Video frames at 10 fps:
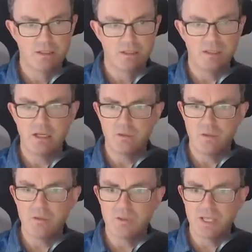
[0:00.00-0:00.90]
Oh,
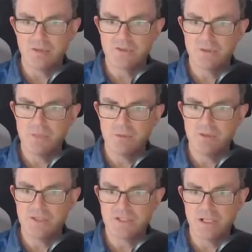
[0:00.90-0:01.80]
okay, so maybe
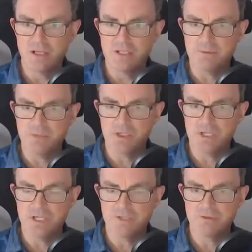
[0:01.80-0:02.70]
this line is much
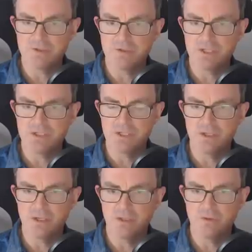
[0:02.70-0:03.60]
less restricted
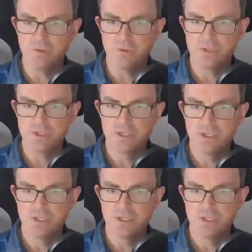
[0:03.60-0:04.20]
than I thought